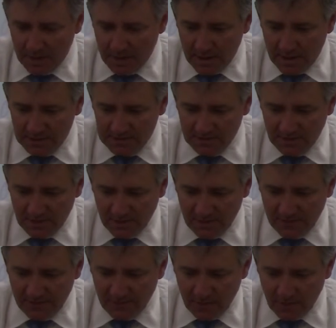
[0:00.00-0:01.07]
And so
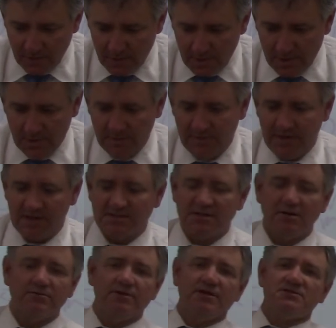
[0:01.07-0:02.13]
therefore, the
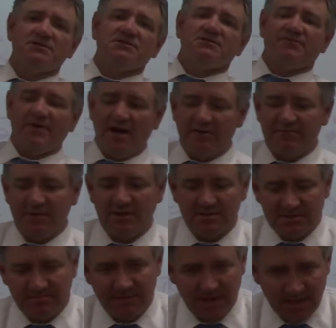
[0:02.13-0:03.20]
acceleration is 5
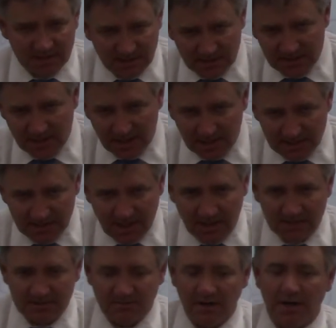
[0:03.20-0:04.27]
meters because the seconds
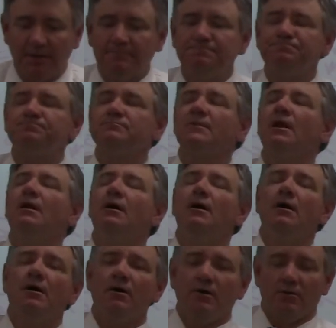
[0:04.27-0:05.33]
cancel out.
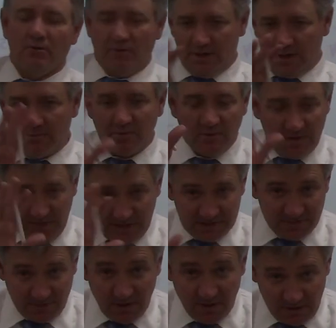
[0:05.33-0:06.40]
Well, number one, that's
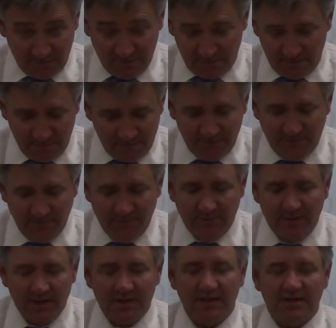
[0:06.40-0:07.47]
wrong for
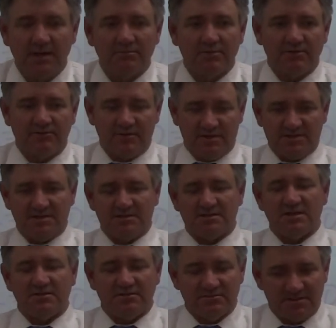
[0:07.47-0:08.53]
any number of reasons,
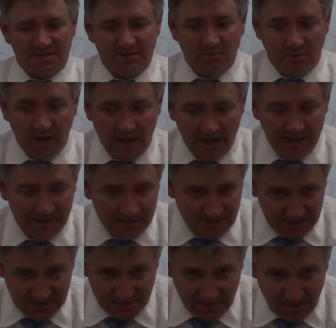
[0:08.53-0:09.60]
and you'll see why
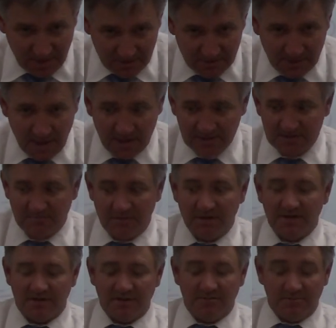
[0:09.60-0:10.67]
it's wrong
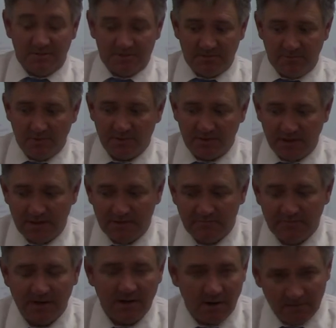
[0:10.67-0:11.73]
algebraically, most importantly.
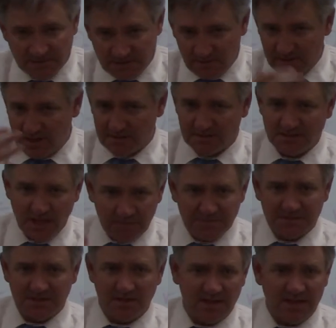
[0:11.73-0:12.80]
But also
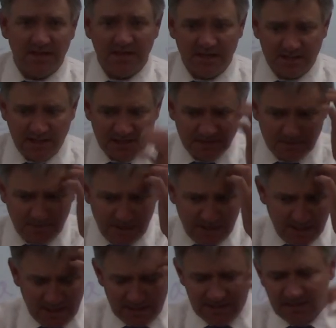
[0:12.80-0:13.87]
conceptually, it doesn't make
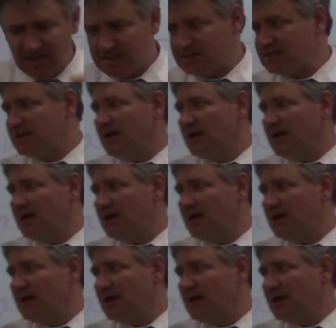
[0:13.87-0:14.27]
any sense